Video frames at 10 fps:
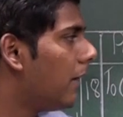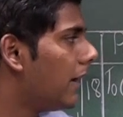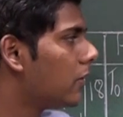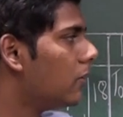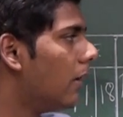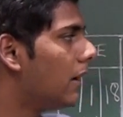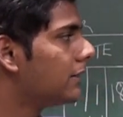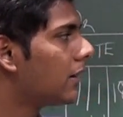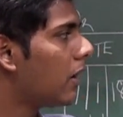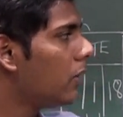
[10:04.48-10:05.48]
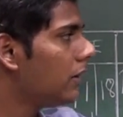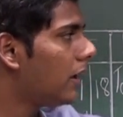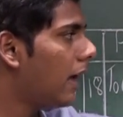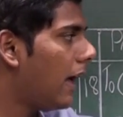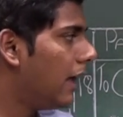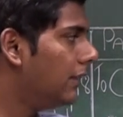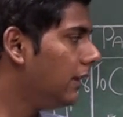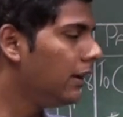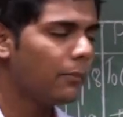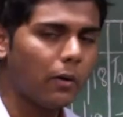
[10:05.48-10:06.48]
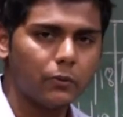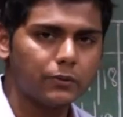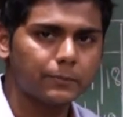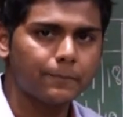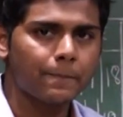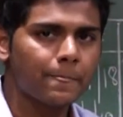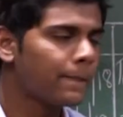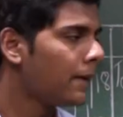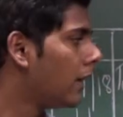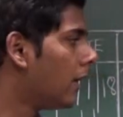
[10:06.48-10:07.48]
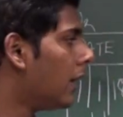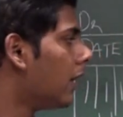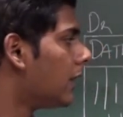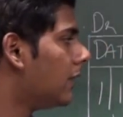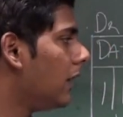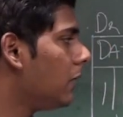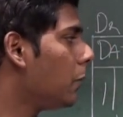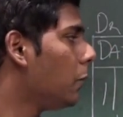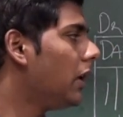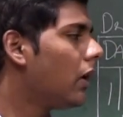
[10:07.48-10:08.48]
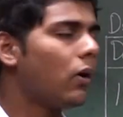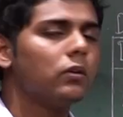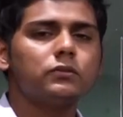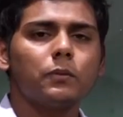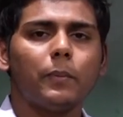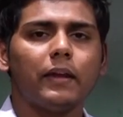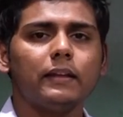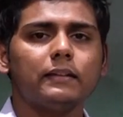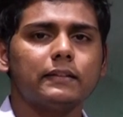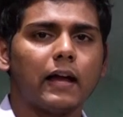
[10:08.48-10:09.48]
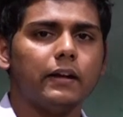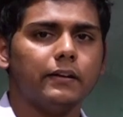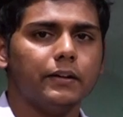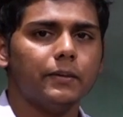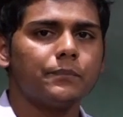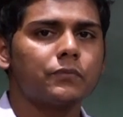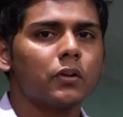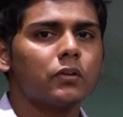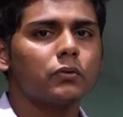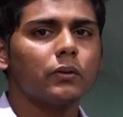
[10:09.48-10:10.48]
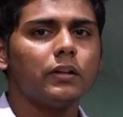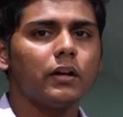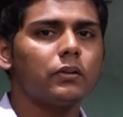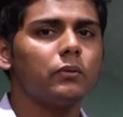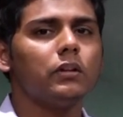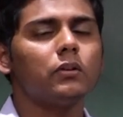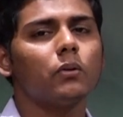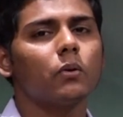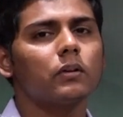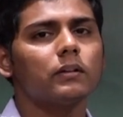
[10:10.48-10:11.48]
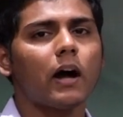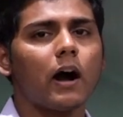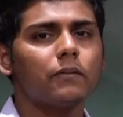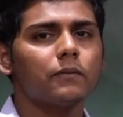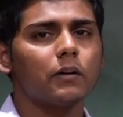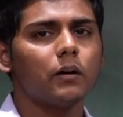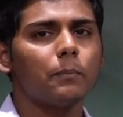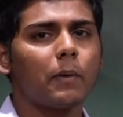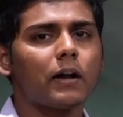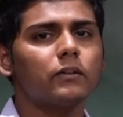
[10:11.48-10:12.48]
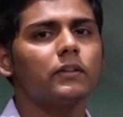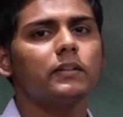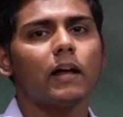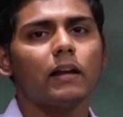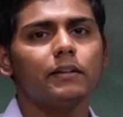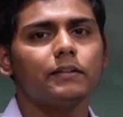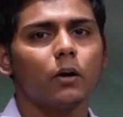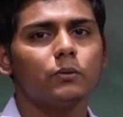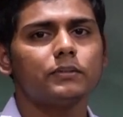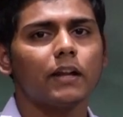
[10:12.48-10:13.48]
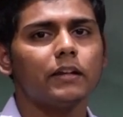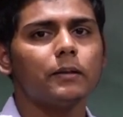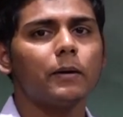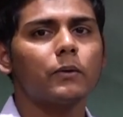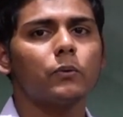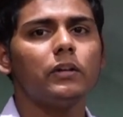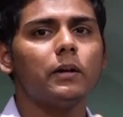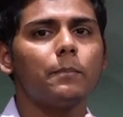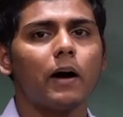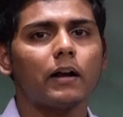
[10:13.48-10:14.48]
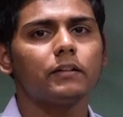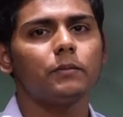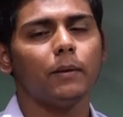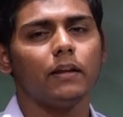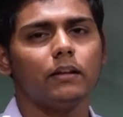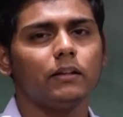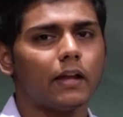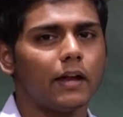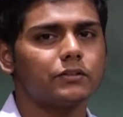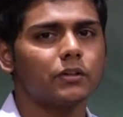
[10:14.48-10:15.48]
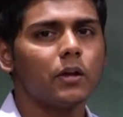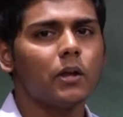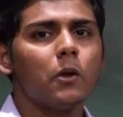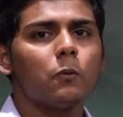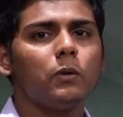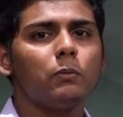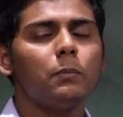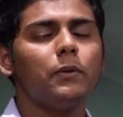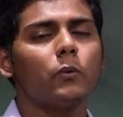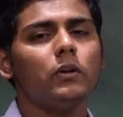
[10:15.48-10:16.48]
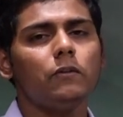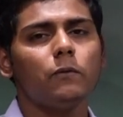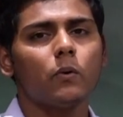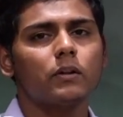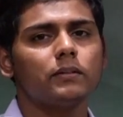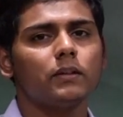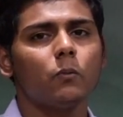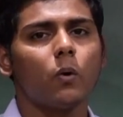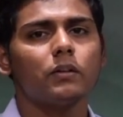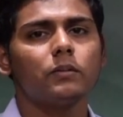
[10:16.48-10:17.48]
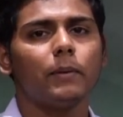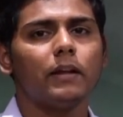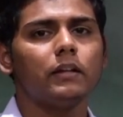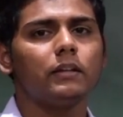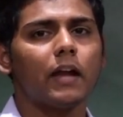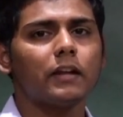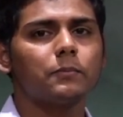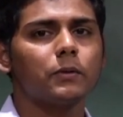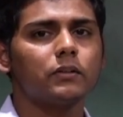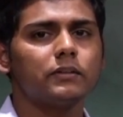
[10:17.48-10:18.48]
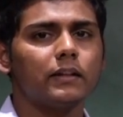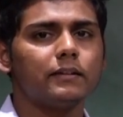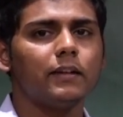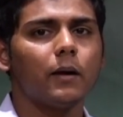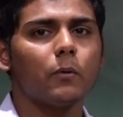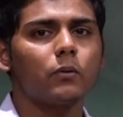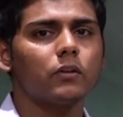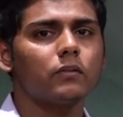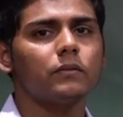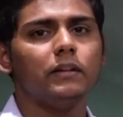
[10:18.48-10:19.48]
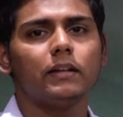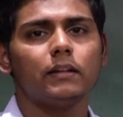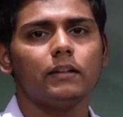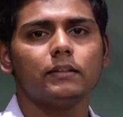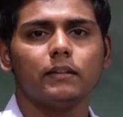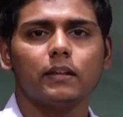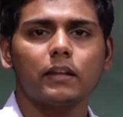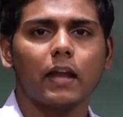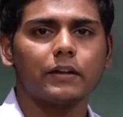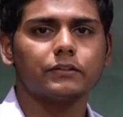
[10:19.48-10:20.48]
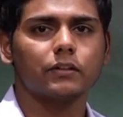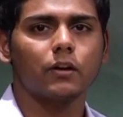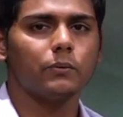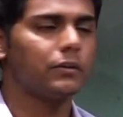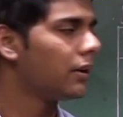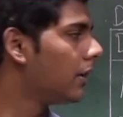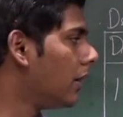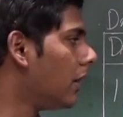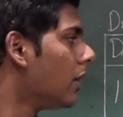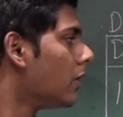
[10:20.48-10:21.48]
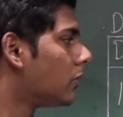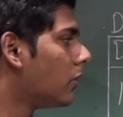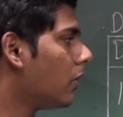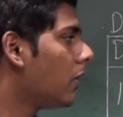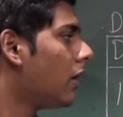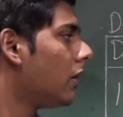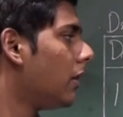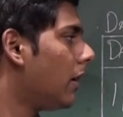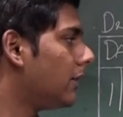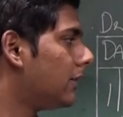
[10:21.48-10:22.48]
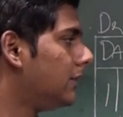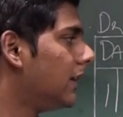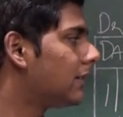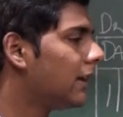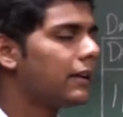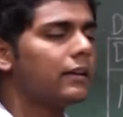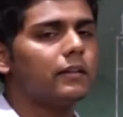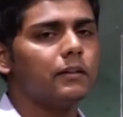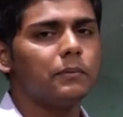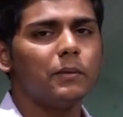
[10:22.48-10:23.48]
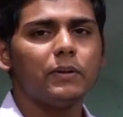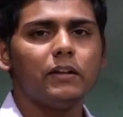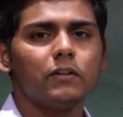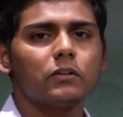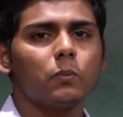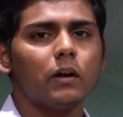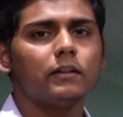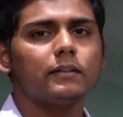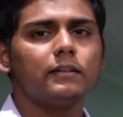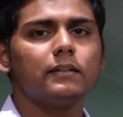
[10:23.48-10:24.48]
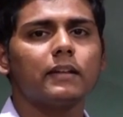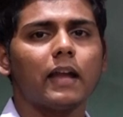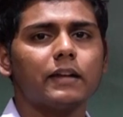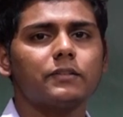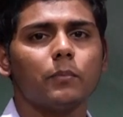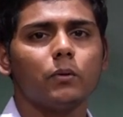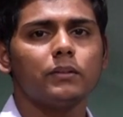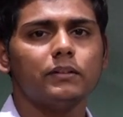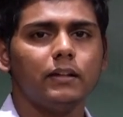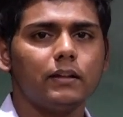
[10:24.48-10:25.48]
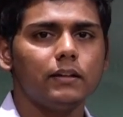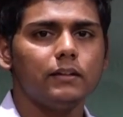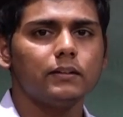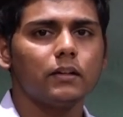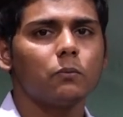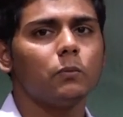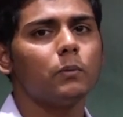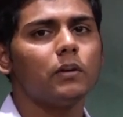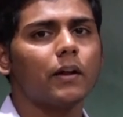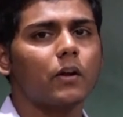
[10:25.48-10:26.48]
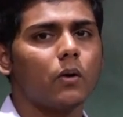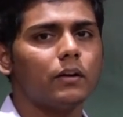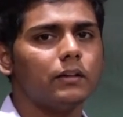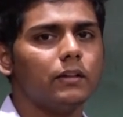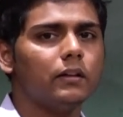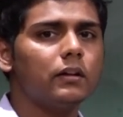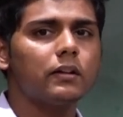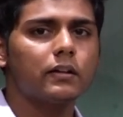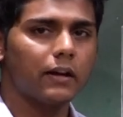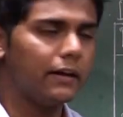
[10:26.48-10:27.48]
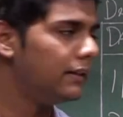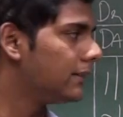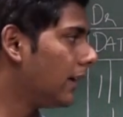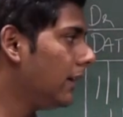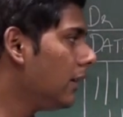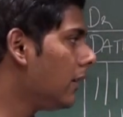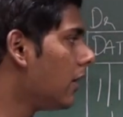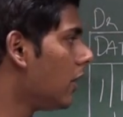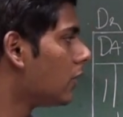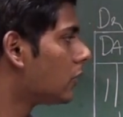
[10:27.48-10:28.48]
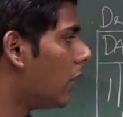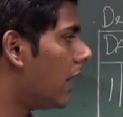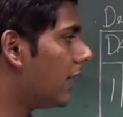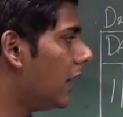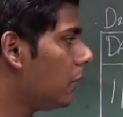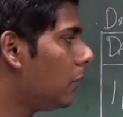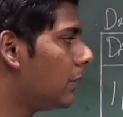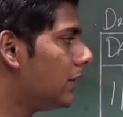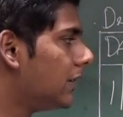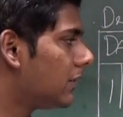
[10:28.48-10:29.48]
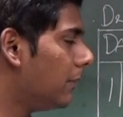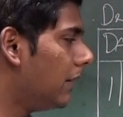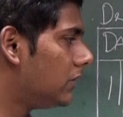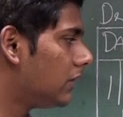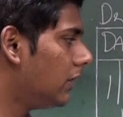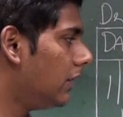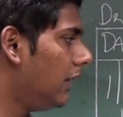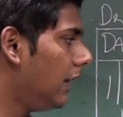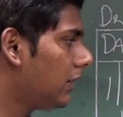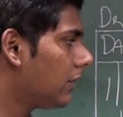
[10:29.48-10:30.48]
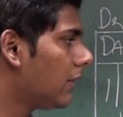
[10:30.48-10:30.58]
by Kumar's account and the amount. Then we are also paying salary. So here you need to notice a part of the salary is outstanding, but only a part is paid in cash. We will be only focusing what is paid in cash because that's the amount of decrease in the cash account. So just like the previous one, since the cash amount is decreasing, we will record it in the credit side. So again, we will just mention the date